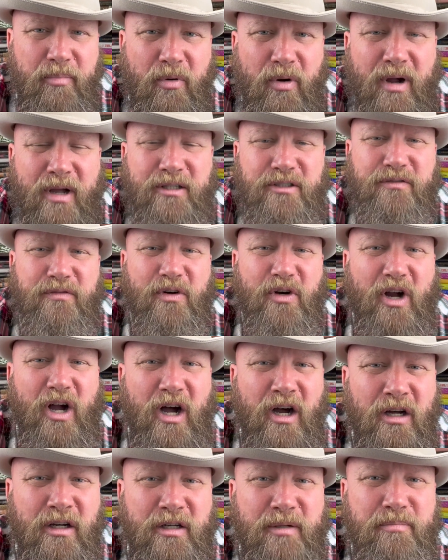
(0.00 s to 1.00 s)
price for
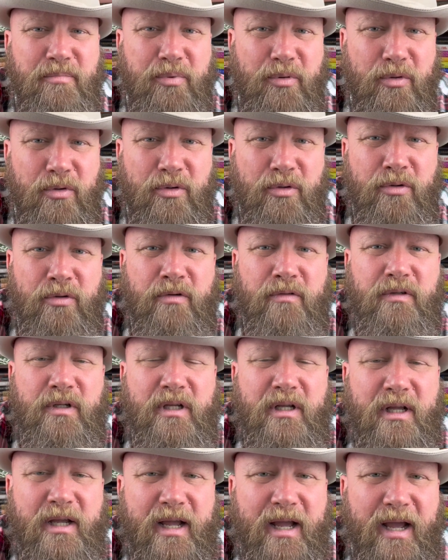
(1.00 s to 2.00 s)
unimproved
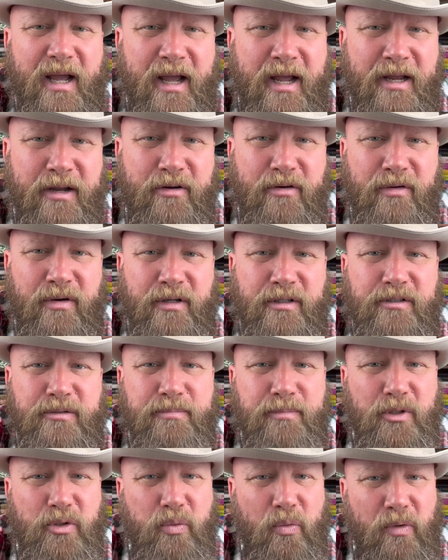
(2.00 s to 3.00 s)
acreage
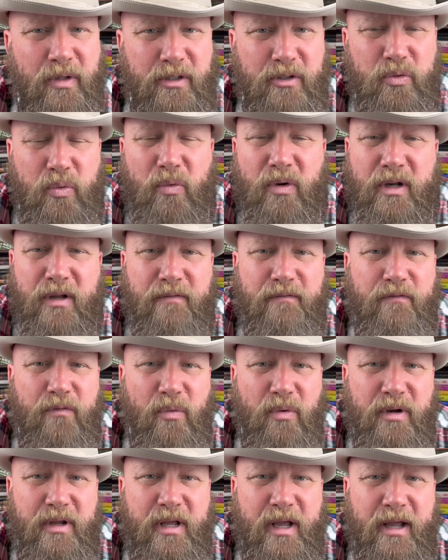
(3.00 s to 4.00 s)
between 20 and
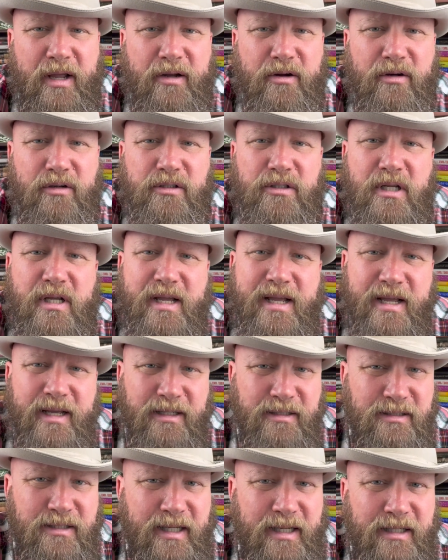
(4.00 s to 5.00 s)
40 acres
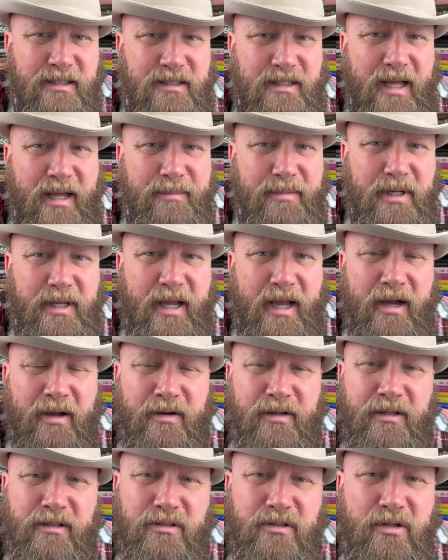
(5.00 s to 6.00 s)
in San Saba
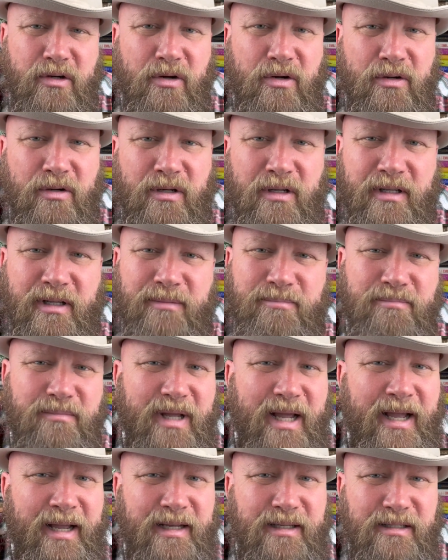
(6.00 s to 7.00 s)
County is currently
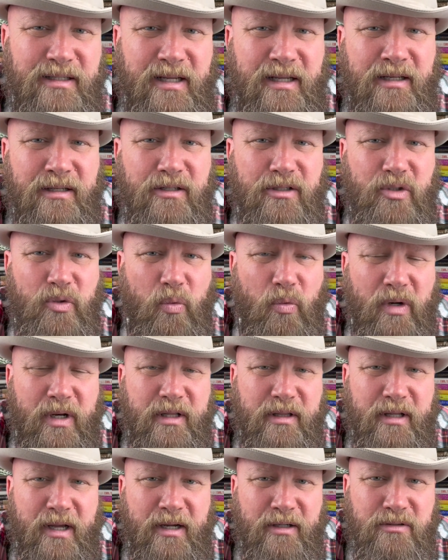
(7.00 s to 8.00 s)
$18,000 to
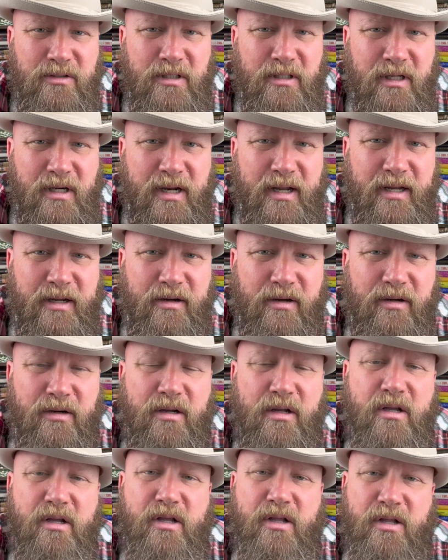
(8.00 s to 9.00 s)
$20,000 an acre.
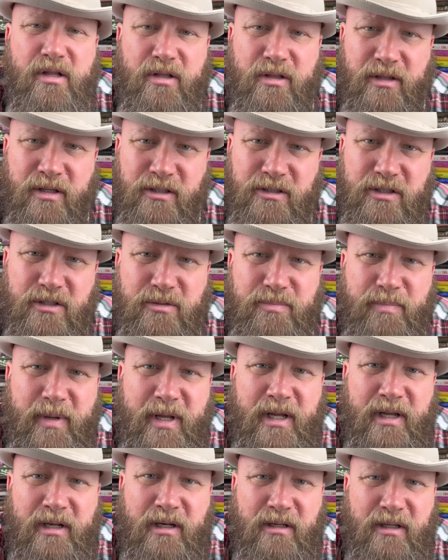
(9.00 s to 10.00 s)
This is
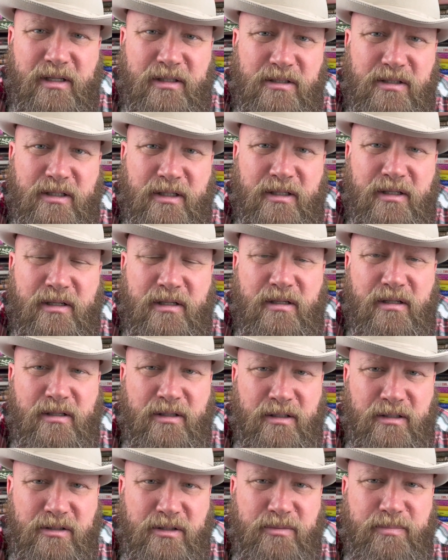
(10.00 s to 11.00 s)
being listed,
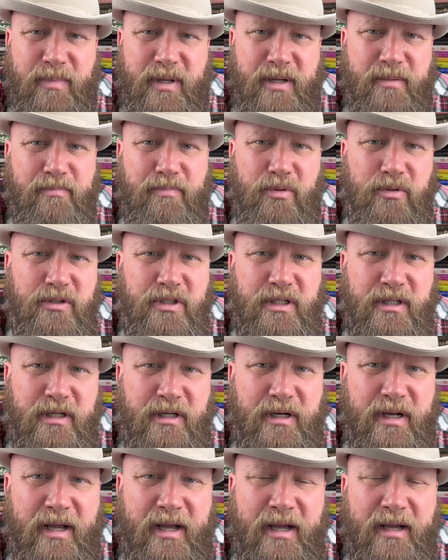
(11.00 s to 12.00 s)
this is being
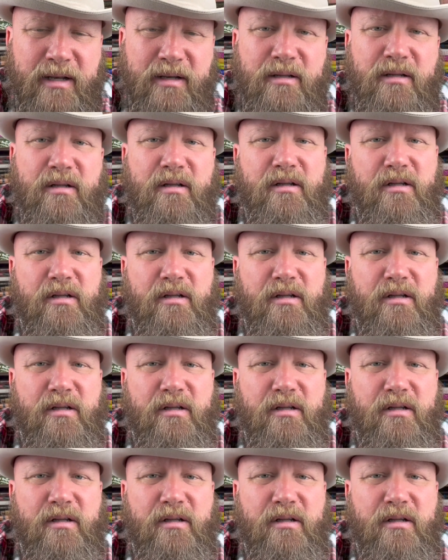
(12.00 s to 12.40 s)
presented at